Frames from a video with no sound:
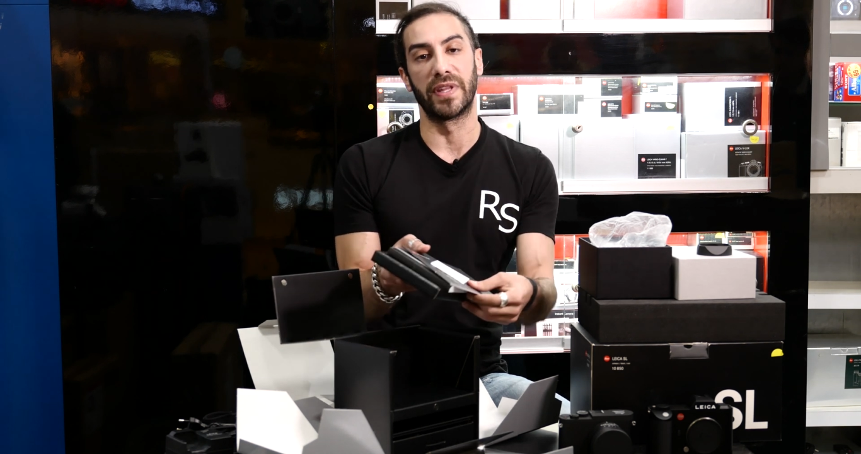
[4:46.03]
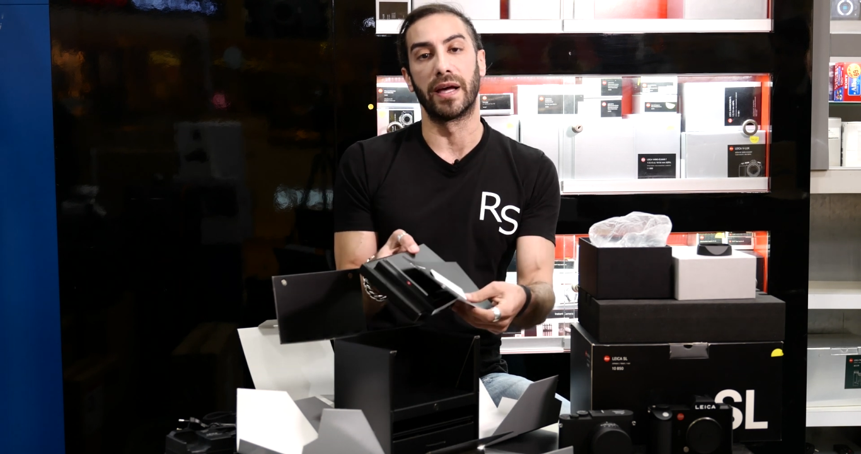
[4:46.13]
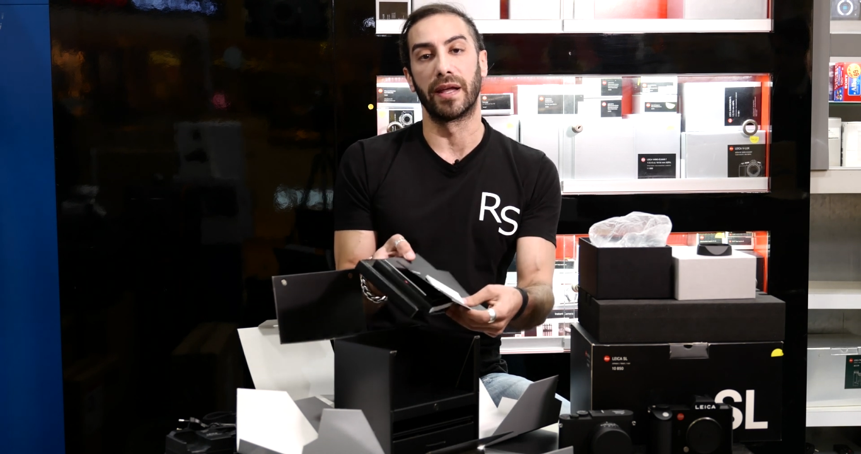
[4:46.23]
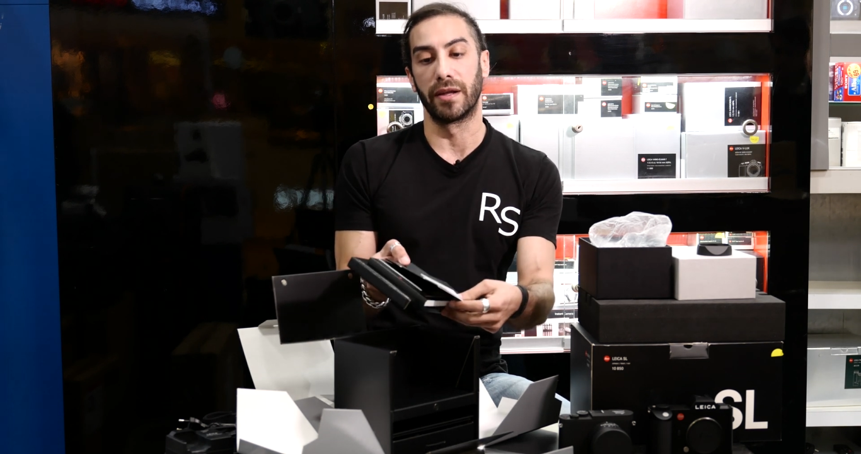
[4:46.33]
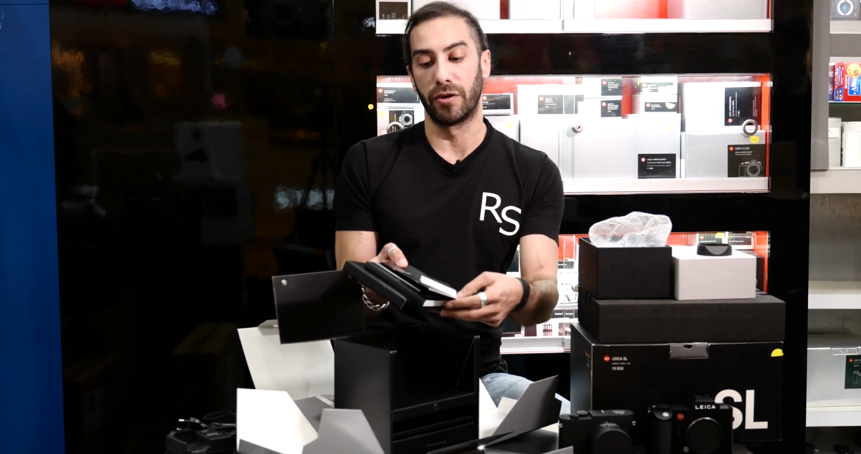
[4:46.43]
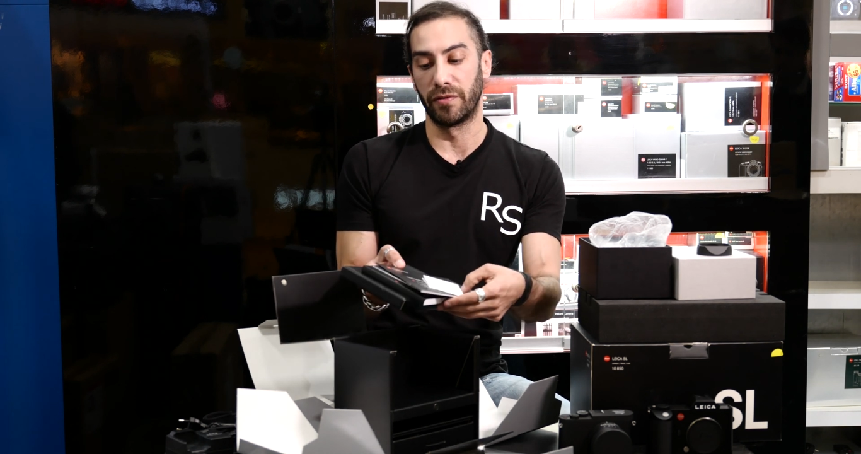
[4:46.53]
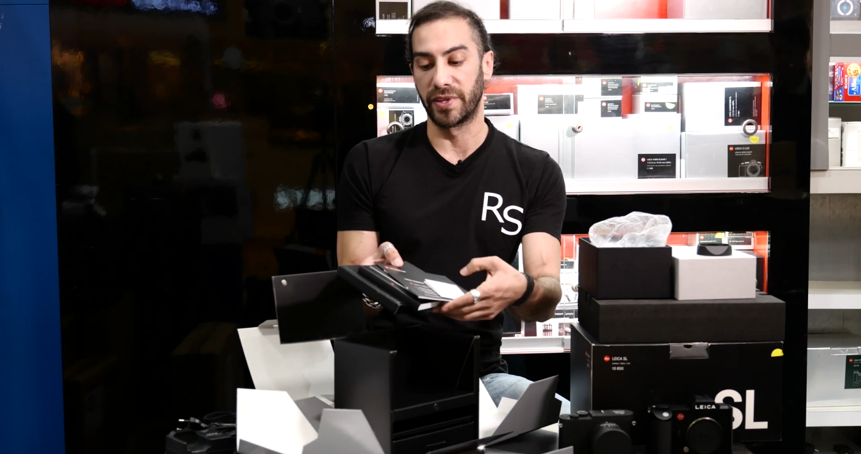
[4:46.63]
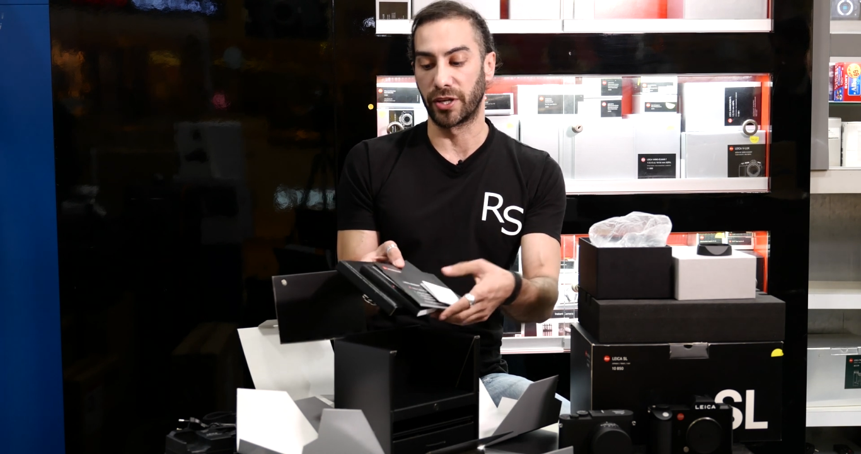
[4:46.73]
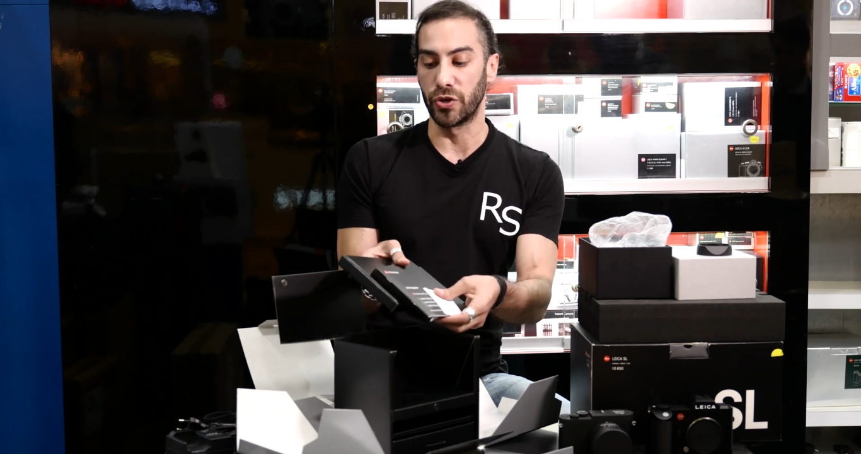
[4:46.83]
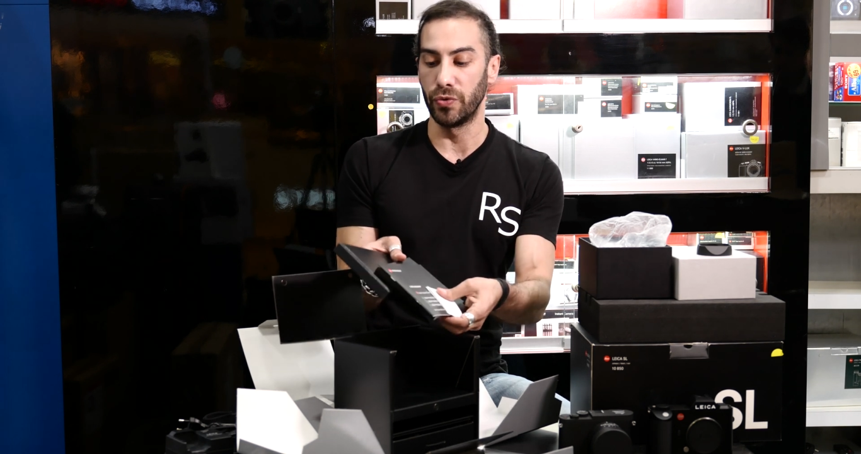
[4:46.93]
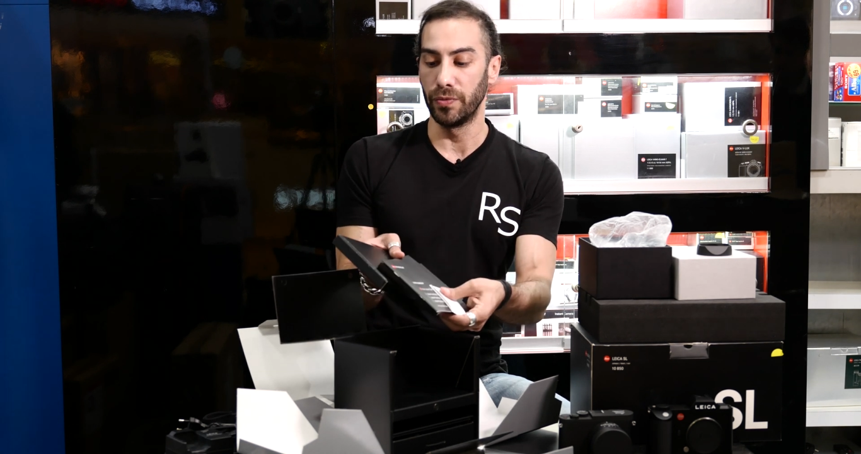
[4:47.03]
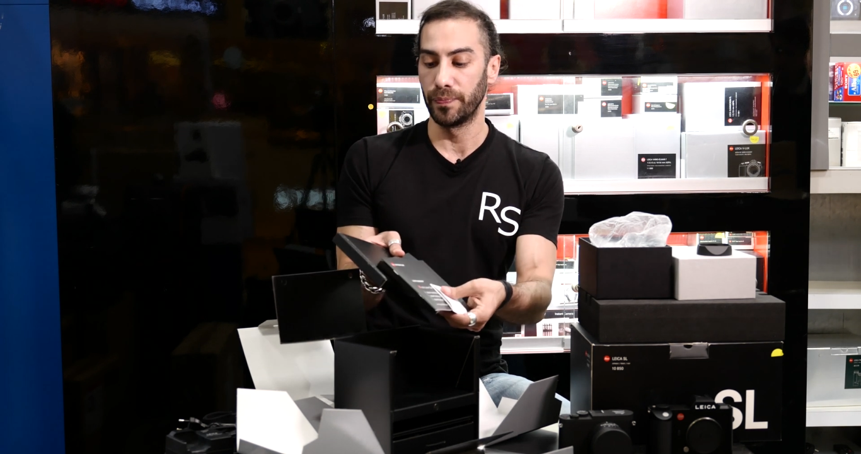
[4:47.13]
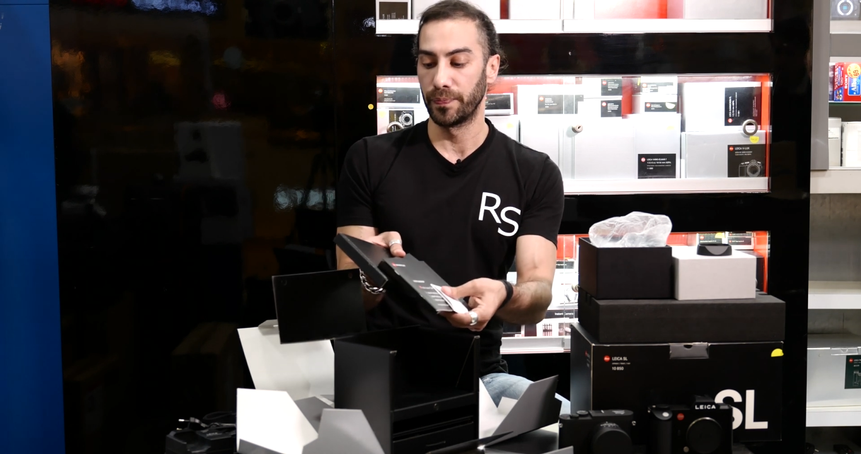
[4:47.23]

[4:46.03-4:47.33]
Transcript: the Q,